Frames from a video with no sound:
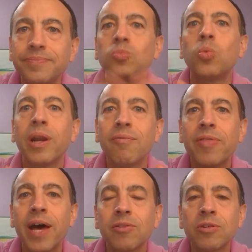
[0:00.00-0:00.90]
whatever
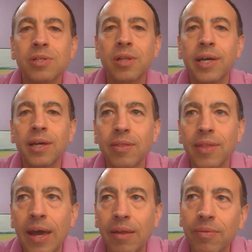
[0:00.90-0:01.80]
that looks like.
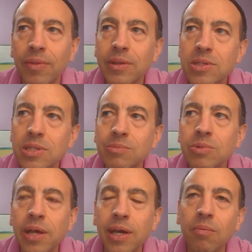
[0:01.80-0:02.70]
That
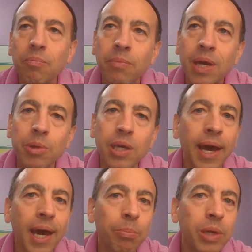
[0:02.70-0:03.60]
seems like maybe a
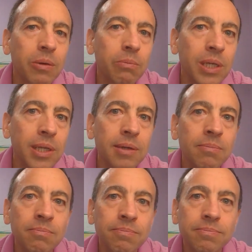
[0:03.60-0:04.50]
happier medium.